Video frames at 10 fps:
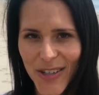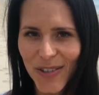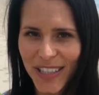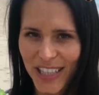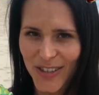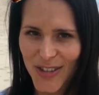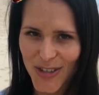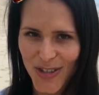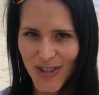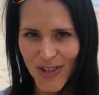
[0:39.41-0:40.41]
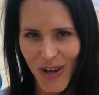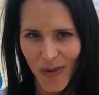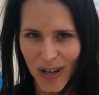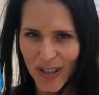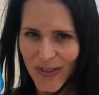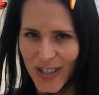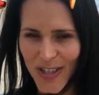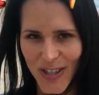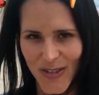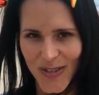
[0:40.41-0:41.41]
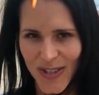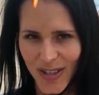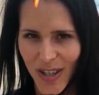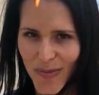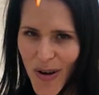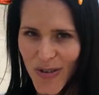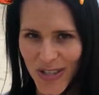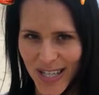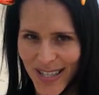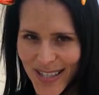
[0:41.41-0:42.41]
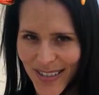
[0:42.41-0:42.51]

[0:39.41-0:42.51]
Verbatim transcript: you will get to choose one of these cute emojis.